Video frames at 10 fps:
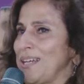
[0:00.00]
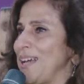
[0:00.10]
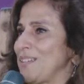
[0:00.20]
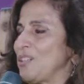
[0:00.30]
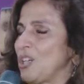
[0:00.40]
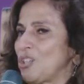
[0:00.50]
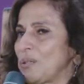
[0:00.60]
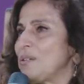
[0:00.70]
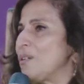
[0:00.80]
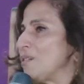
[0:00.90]
any
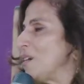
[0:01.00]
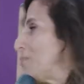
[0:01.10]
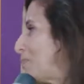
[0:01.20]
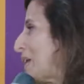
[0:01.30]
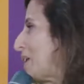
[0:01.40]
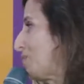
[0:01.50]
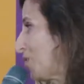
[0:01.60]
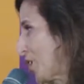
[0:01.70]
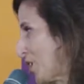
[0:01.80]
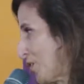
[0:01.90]
hesitation being a
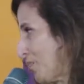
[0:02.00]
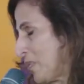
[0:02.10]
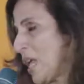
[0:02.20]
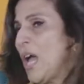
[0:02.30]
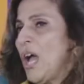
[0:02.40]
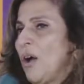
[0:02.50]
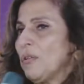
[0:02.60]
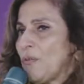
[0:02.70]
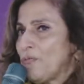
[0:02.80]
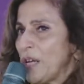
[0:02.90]
voyeur.
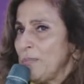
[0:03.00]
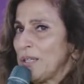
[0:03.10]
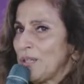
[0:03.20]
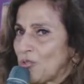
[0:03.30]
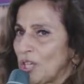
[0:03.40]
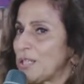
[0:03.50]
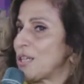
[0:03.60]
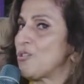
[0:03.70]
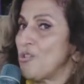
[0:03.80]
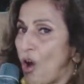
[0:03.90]
The film industry
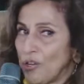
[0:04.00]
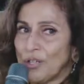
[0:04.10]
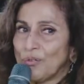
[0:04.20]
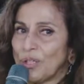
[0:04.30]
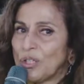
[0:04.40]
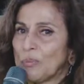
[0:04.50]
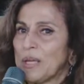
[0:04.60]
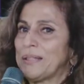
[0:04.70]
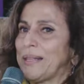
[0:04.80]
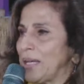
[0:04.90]
did not interest
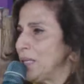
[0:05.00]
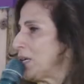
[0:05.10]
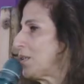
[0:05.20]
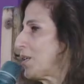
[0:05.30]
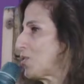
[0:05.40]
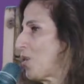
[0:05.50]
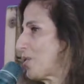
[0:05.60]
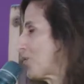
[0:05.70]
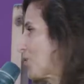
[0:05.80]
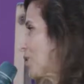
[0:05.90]
me then. It does
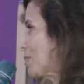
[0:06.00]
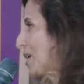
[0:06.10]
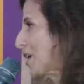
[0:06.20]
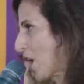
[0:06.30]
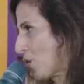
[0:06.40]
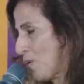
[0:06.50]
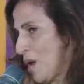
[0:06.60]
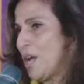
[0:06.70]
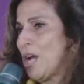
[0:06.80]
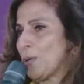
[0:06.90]
not interest me now.
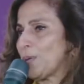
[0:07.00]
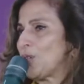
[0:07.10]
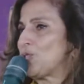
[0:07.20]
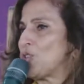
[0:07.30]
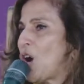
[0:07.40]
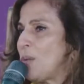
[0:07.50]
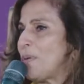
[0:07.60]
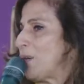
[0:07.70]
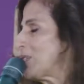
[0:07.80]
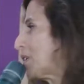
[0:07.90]
It was a
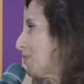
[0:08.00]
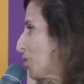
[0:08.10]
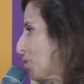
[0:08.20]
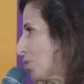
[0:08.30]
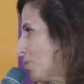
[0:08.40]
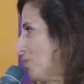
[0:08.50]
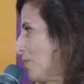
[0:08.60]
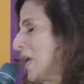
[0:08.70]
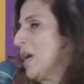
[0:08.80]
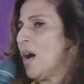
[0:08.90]
job I was given to do.
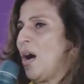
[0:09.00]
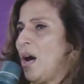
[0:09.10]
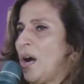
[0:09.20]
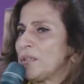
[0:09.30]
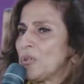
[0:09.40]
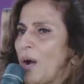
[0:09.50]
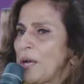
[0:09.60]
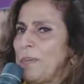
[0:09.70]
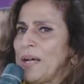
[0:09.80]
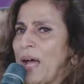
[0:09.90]
And
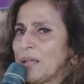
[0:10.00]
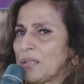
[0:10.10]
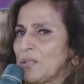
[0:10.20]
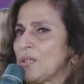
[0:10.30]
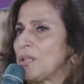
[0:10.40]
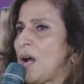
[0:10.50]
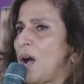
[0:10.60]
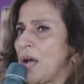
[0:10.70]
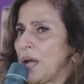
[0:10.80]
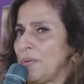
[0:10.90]
quite by accident,
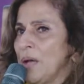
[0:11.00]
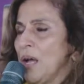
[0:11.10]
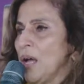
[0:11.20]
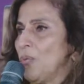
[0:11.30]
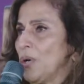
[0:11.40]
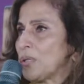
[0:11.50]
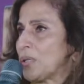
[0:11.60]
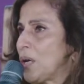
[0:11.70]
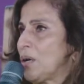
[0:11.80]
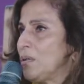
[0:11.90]
I was